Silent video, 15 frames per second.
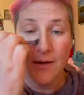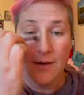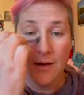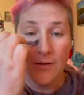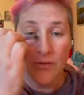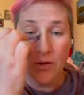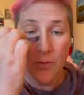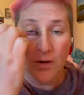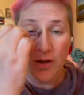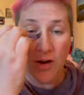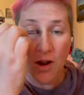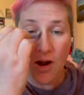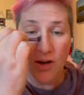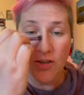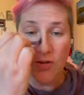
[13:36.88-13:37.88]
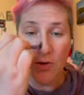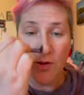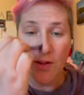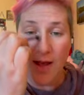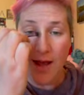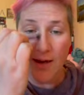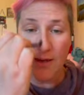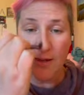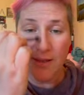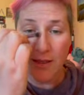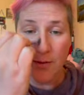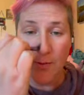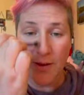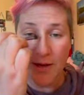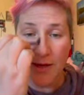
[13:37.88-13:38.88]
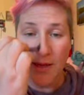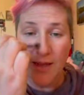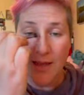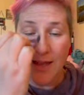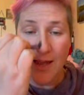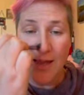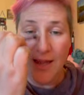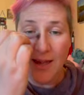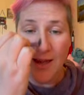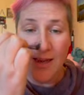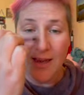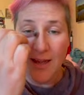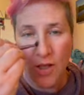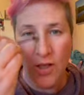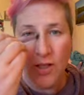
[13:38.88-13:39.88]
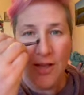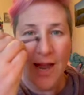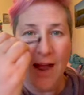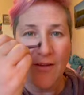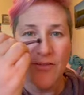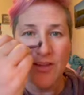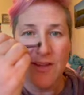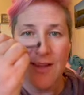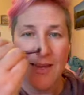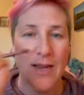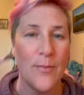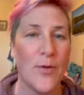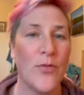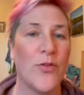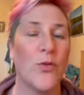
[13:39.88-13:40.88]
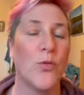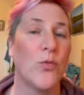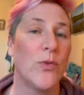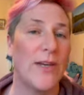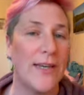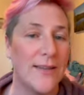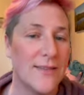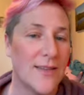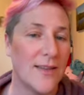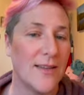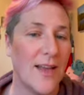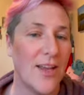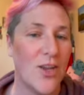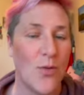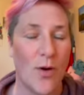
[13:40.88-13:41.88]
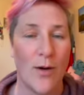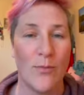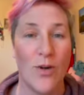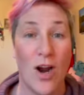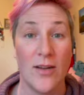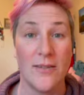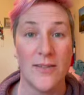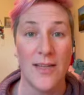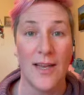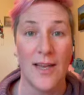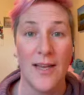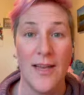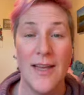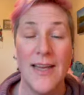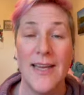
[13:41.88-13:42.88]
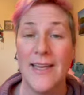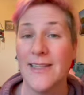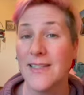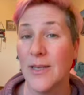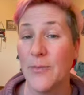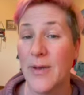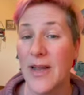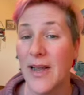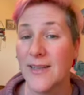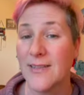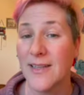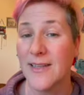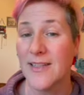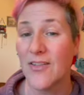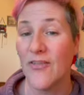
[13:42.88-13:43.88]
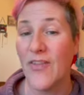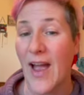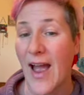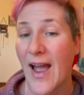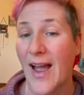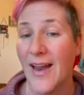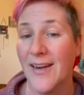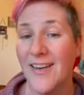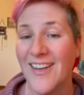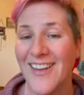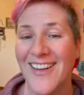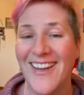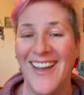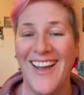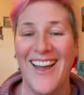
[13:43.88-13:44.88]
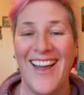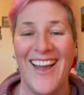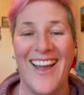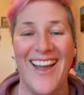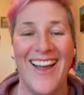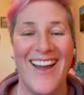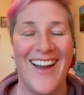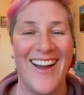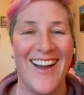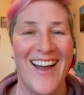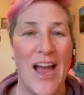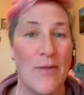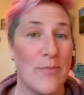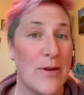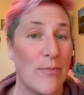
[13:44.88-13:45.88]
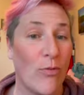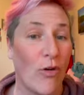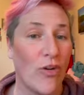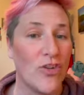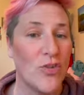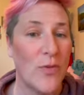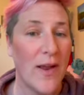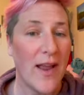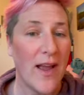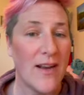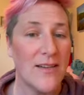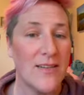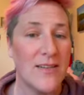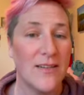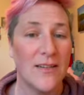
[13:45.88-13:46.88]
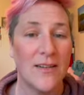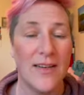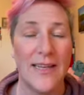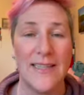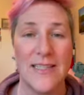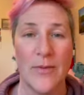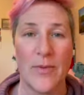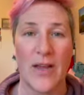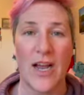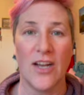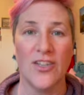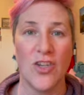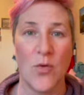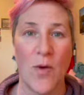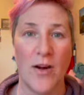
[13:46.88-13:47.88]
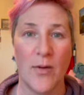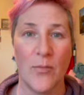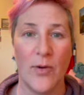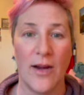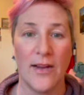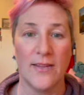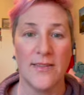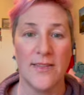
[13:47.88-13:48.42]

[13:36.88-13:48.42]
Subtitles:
If you want to contour that a little bit. You have to think about the reason that you are bronzing. Is it because it's a fad and people are doing it? Is it because you want to bring